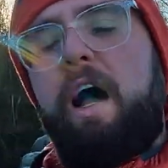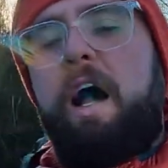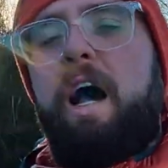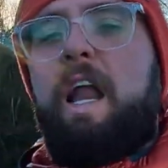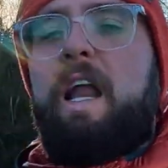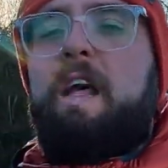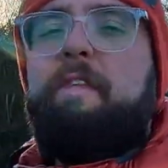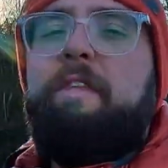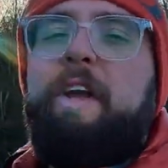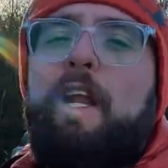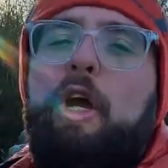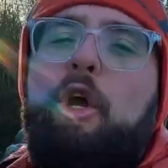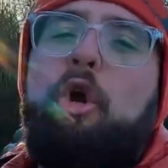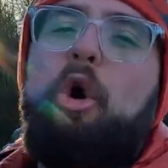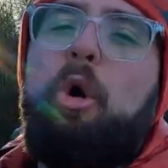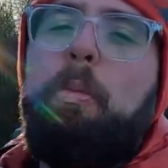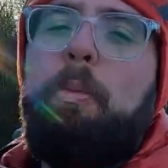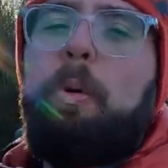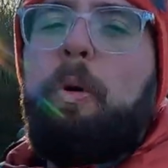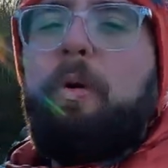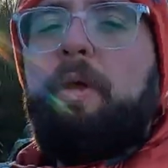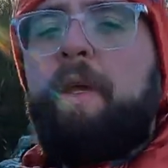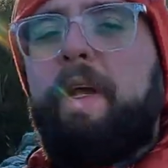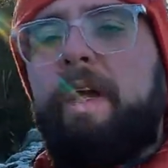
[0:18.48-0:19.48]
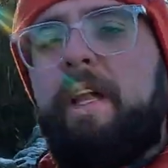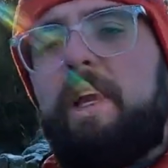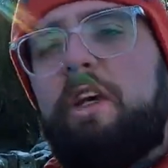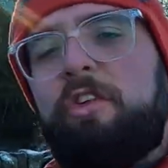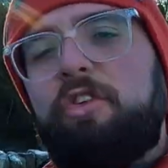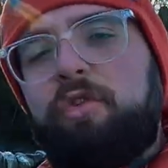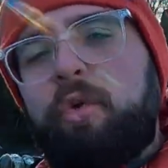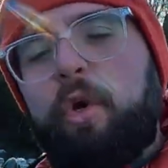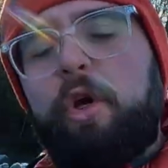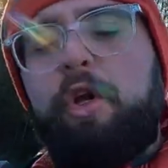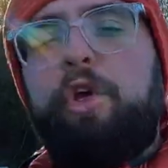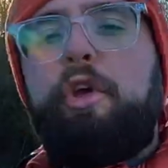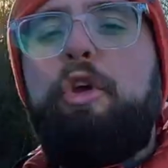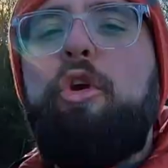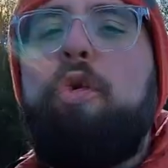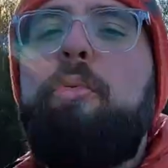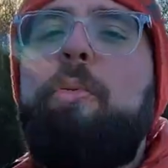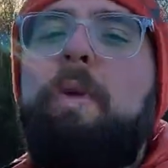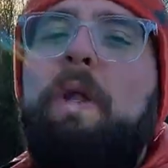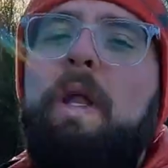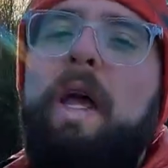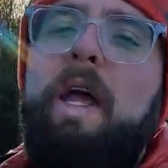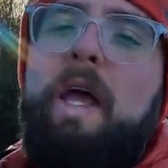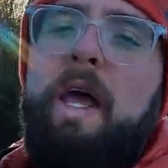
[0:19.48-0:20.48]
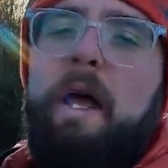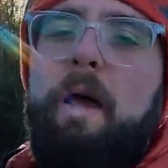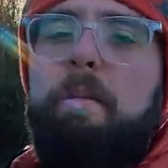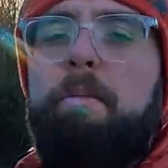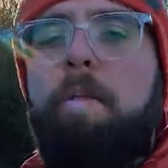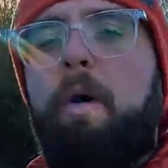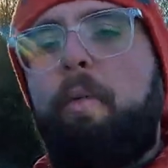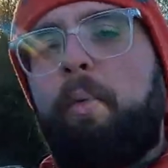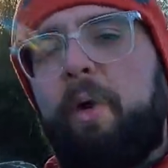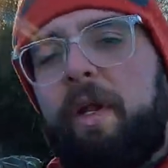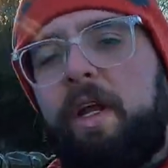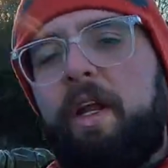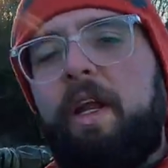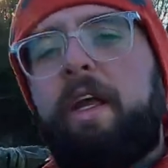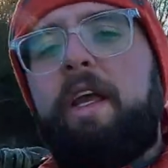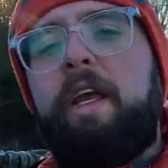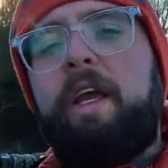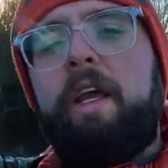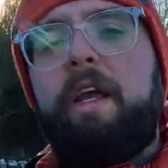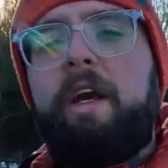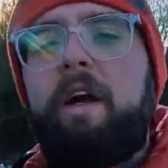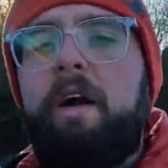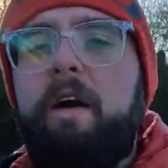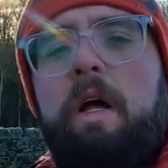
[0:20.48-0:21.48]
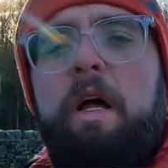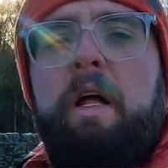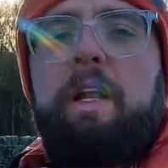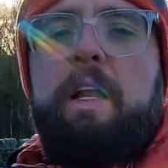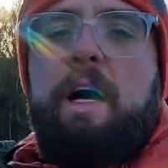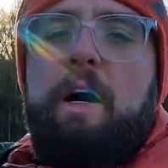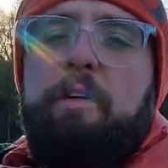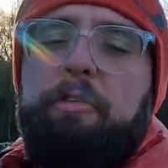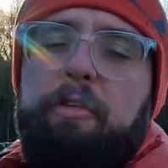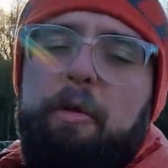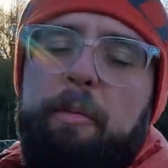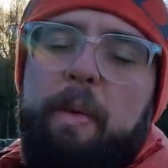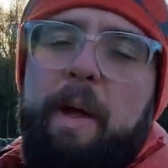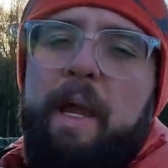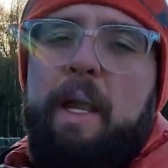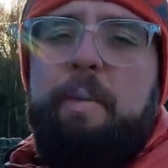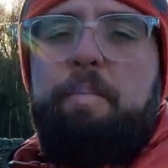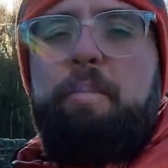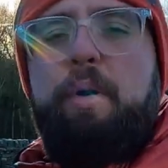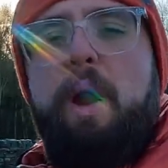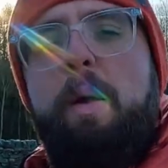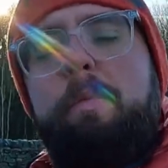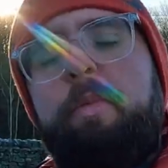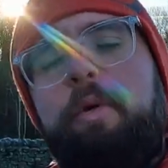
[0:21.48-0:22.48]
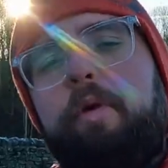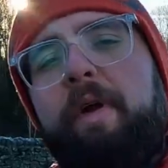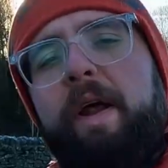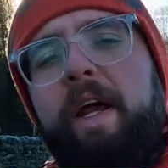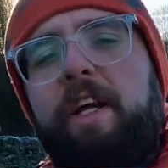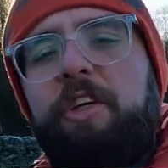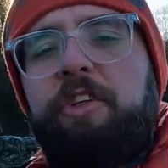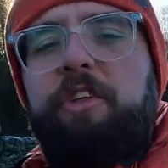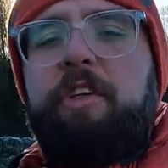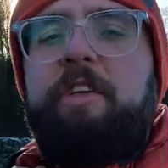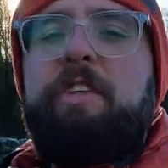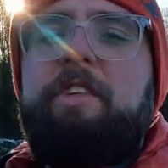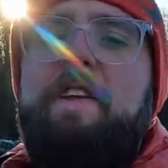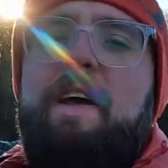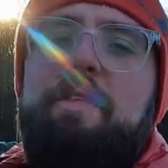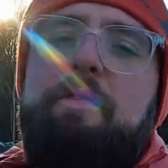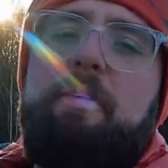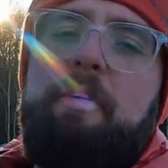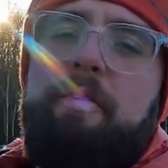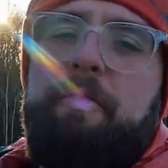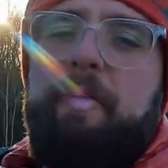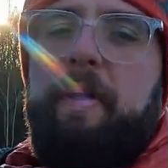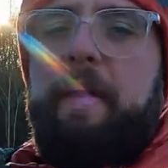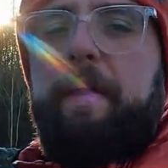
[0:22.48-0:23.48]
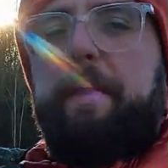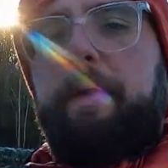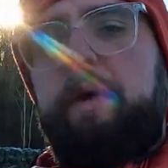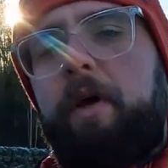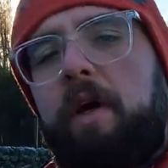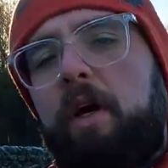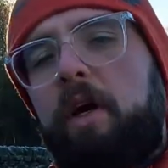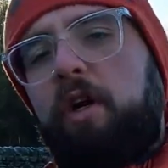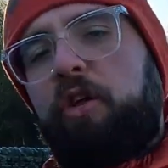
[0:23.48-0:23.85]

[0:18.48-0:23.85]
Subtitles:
And I've had a couple years to accumulate my winter gear. Now for me, preparation is everything.